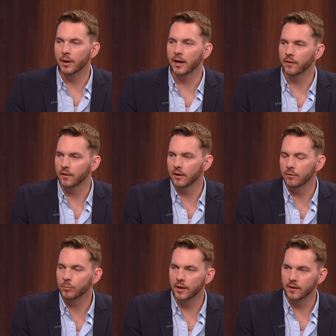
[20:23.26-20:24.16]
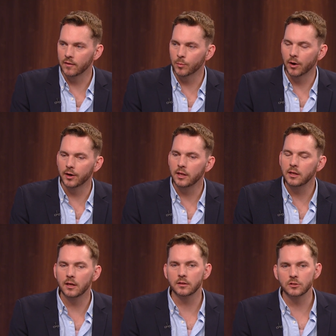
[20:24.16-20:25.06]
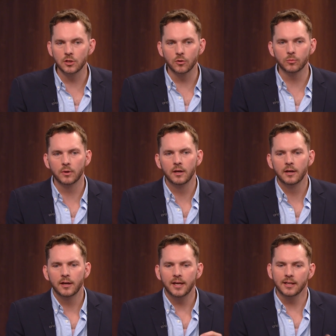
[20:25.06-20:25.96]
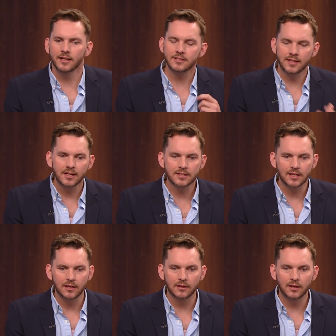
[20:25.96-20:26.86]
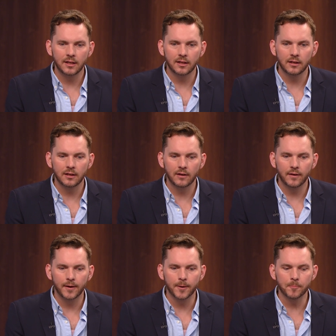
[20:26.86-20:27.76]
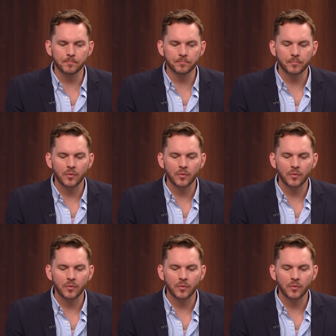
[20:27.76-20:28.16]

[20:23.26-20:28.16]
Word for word: by the, by the other party. And so it, to that extent, it, um,